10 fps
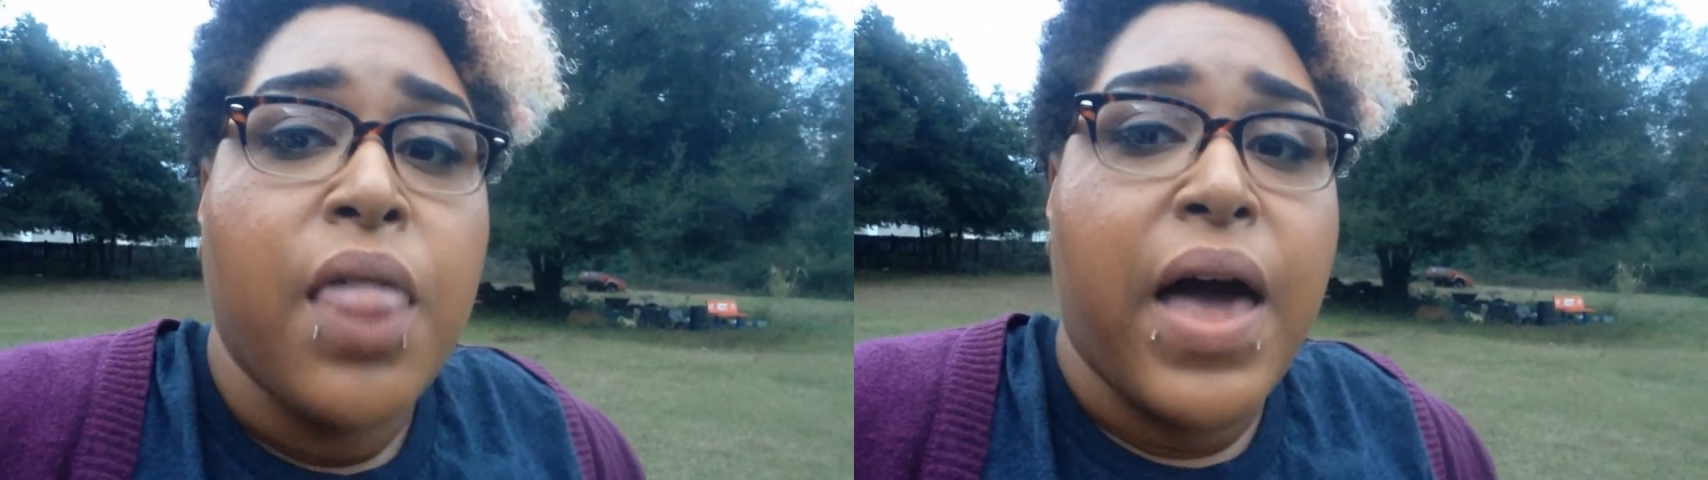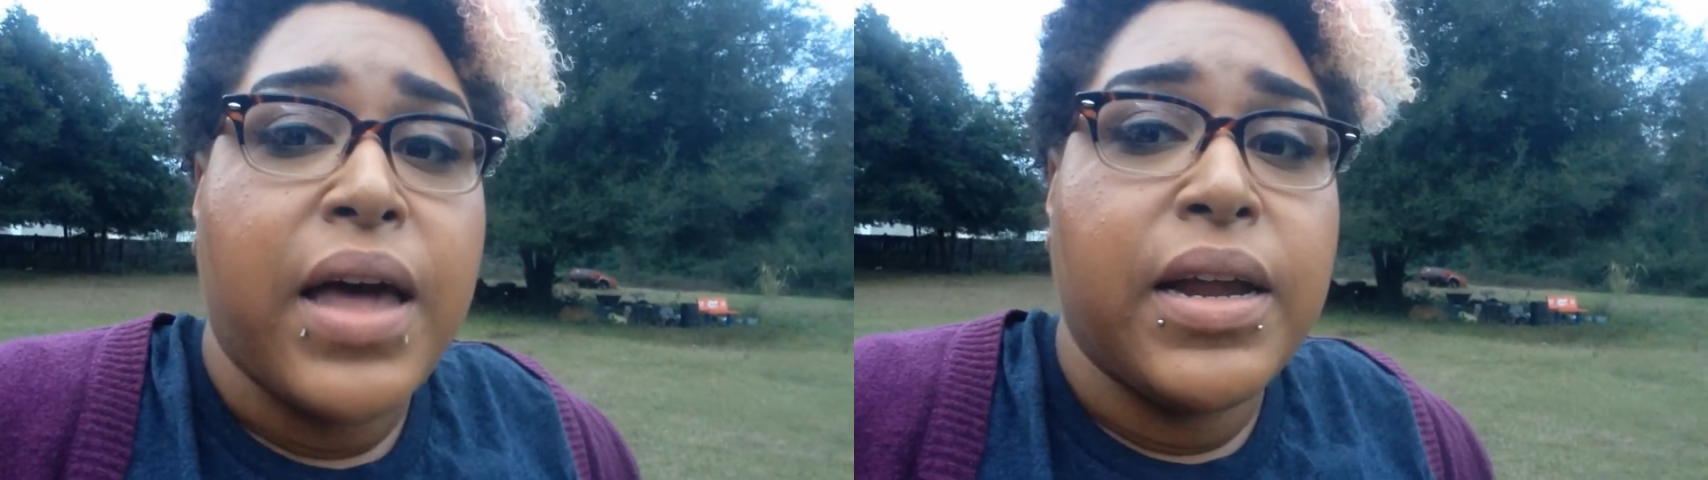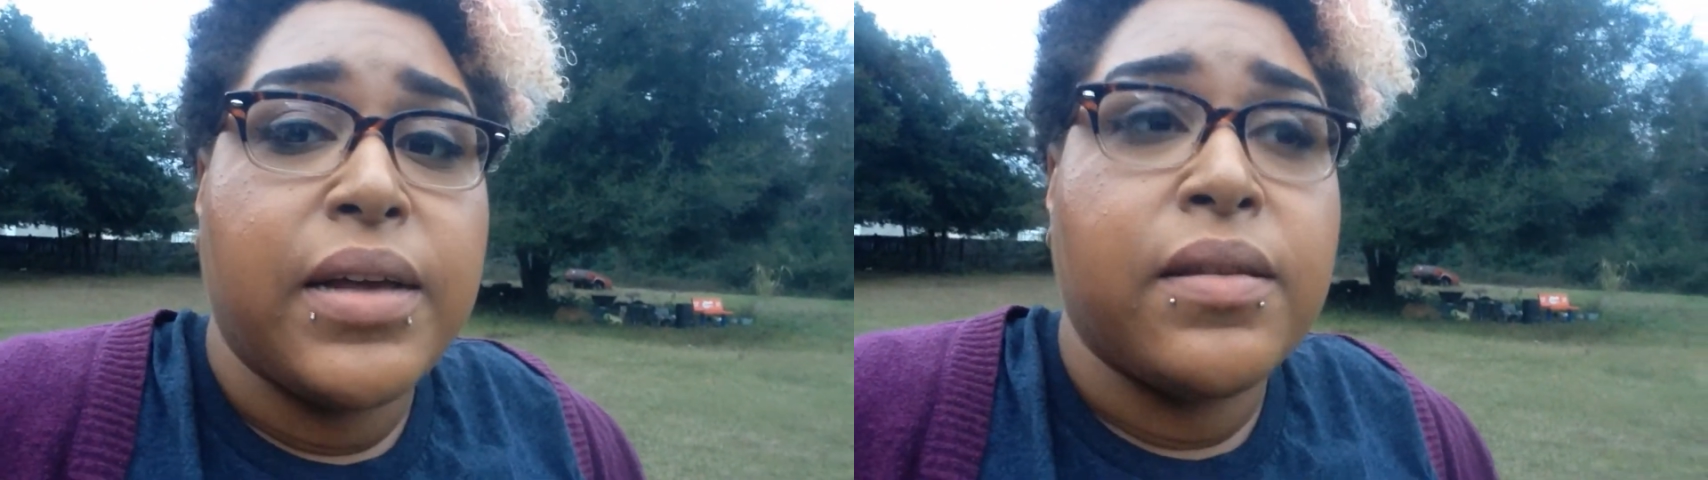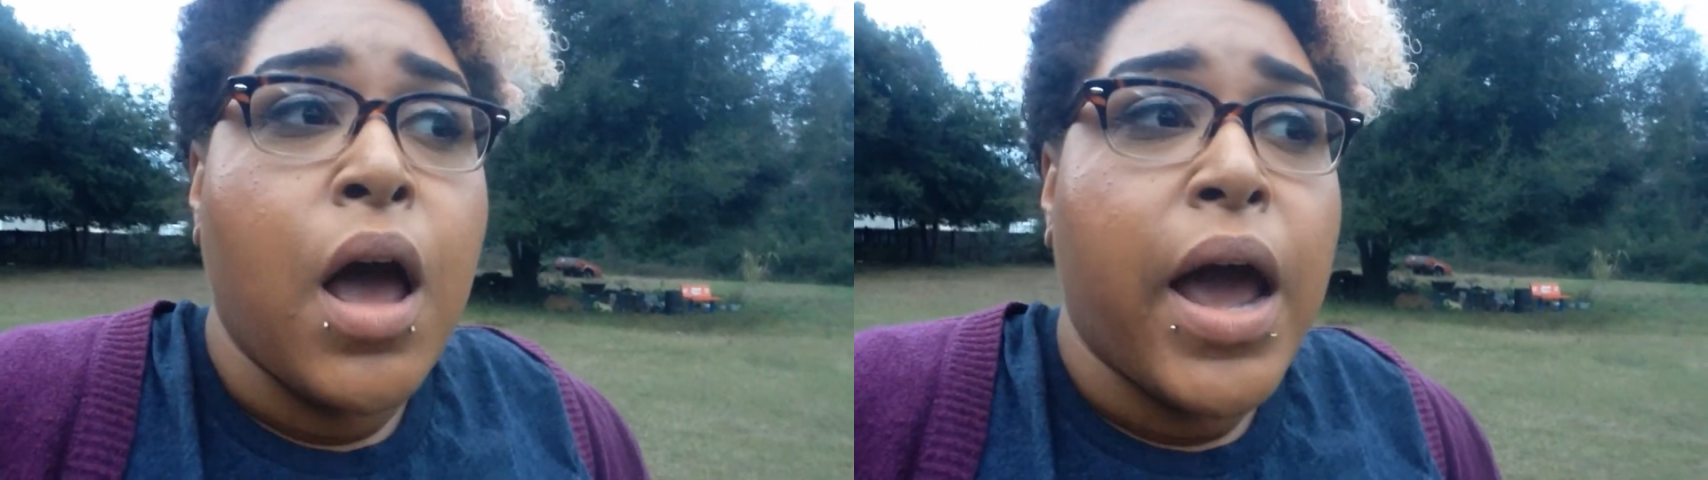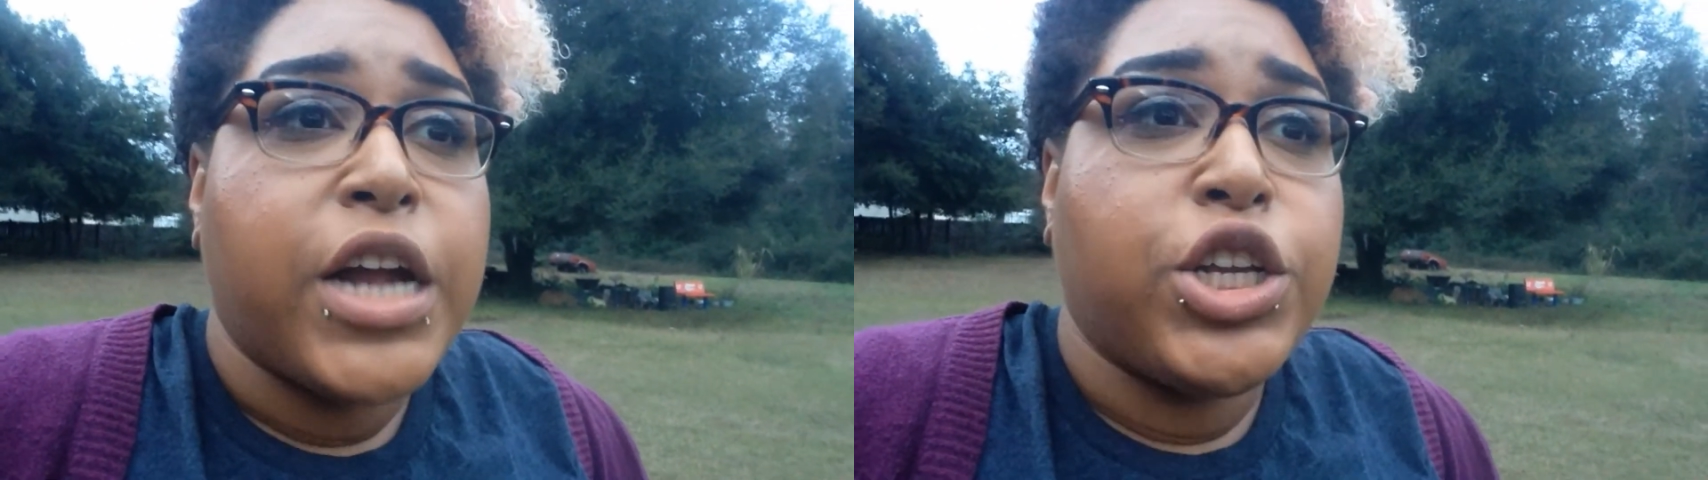that is
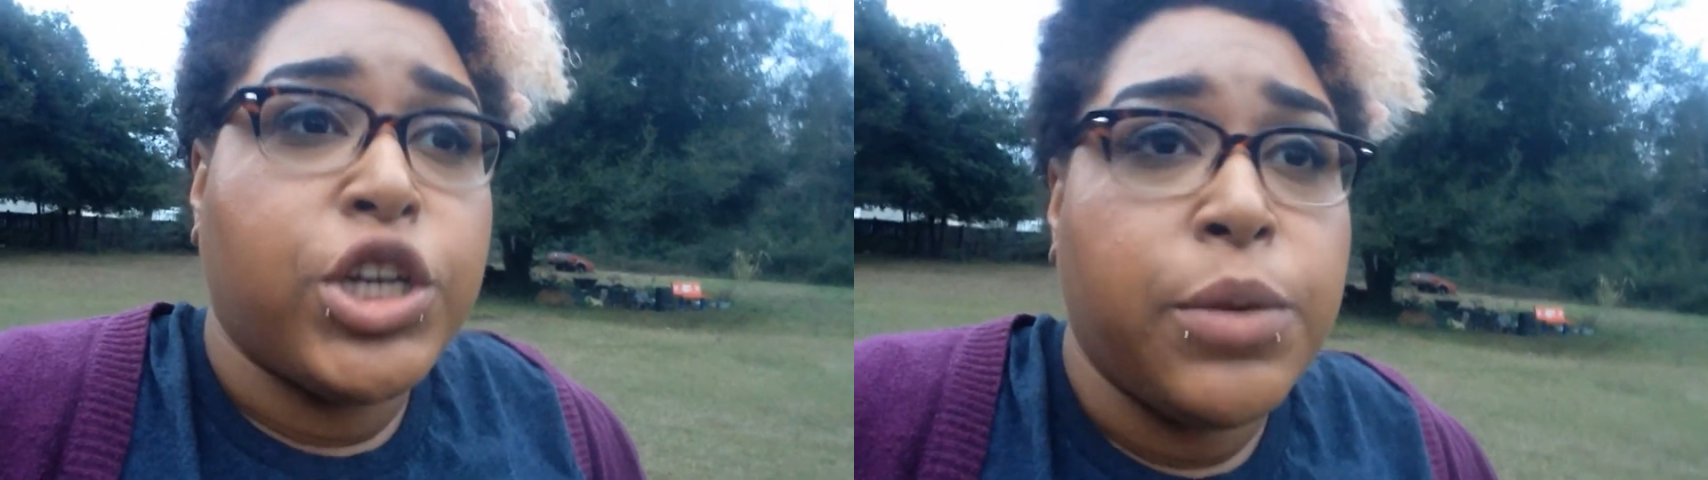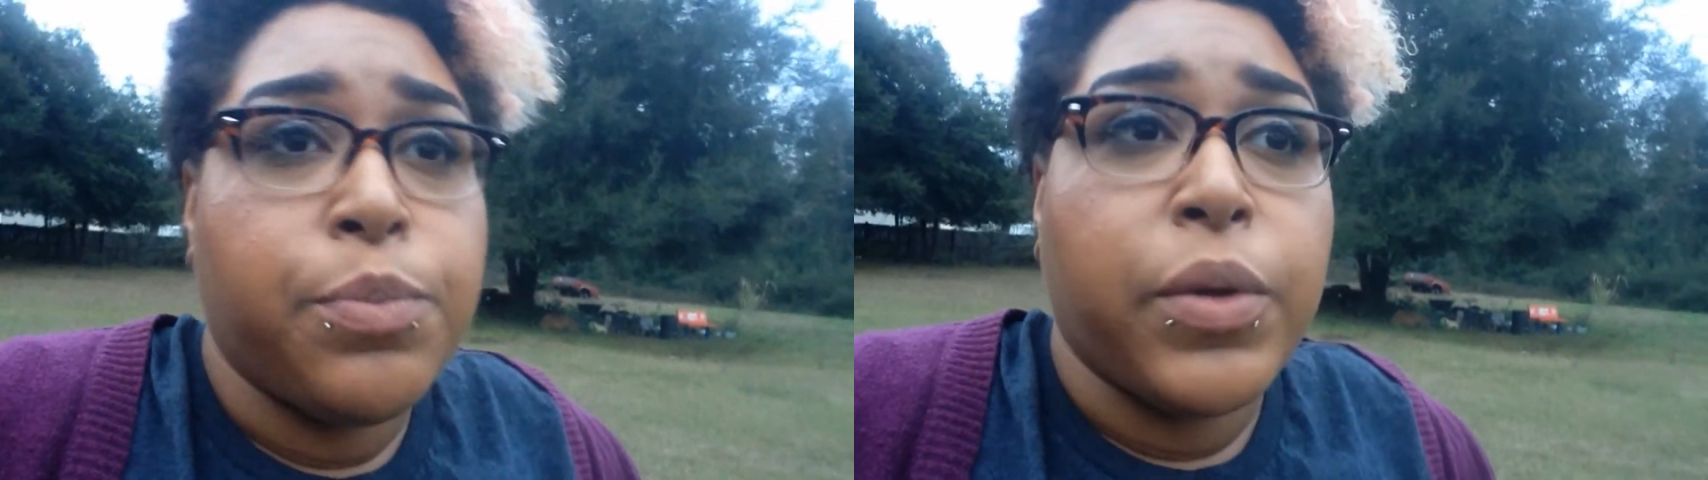a cheap,